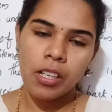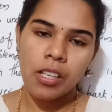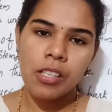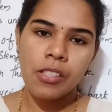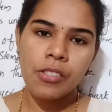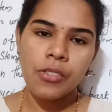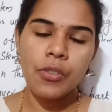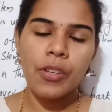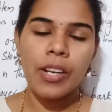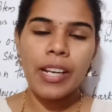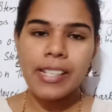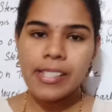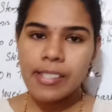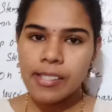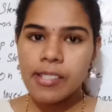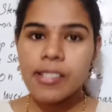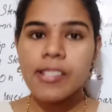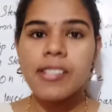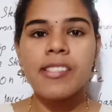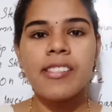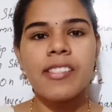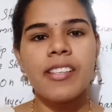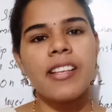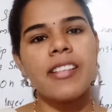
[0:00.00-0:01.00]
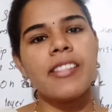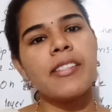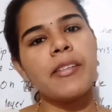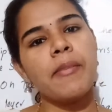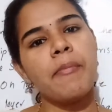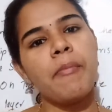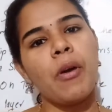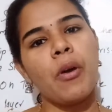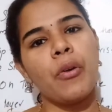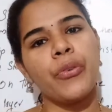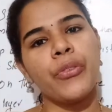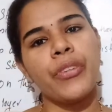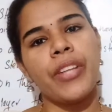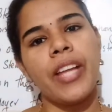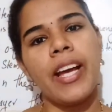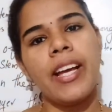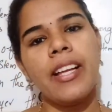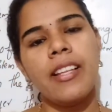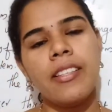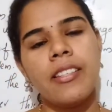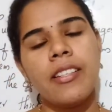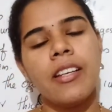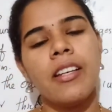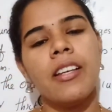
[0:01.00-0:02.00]
So let's discuss about
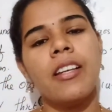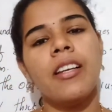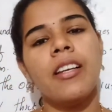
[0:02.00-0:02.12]
that.